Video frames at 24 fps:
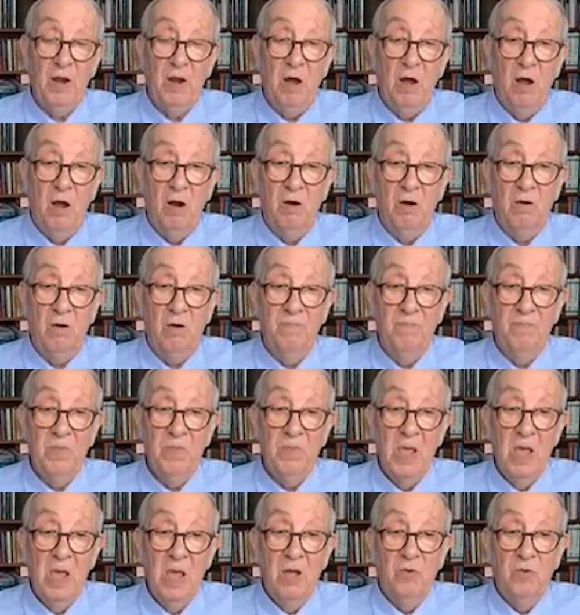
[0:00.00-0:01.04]
are
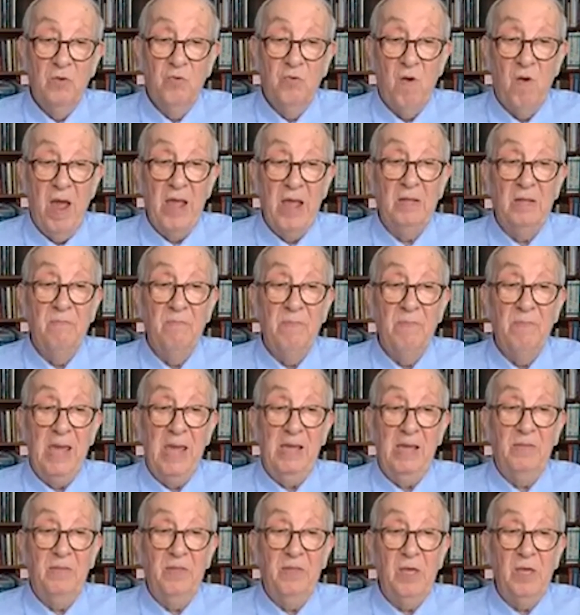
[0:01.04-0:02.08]
trying to
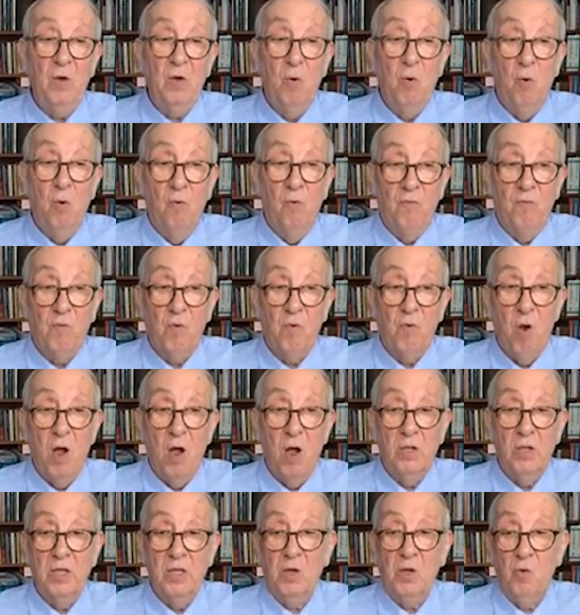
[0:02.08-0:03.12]
make the
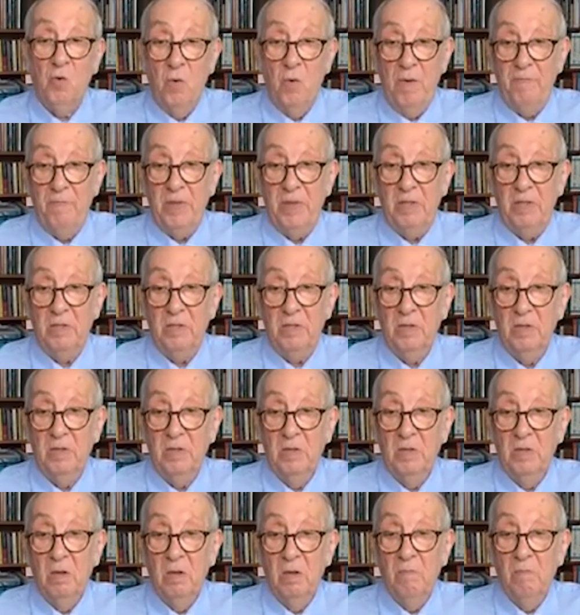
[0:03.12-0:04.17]
overall equipment
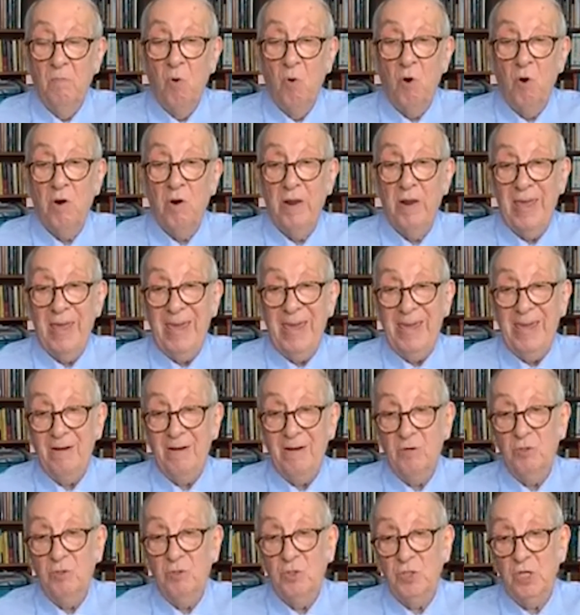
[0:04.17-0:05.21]
more
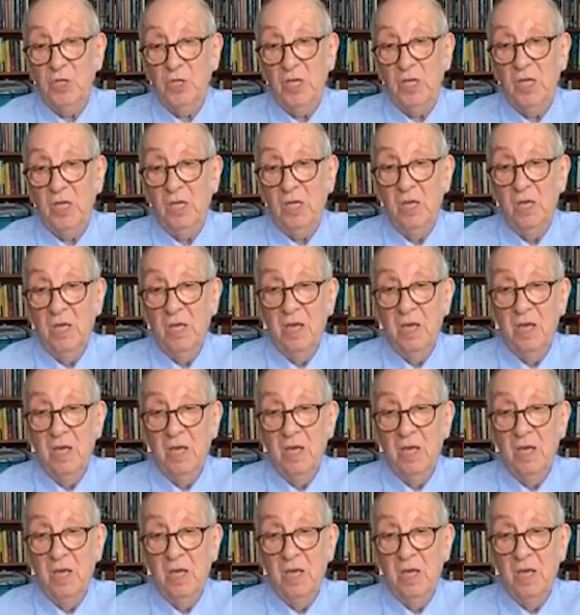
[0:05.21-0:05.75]
energy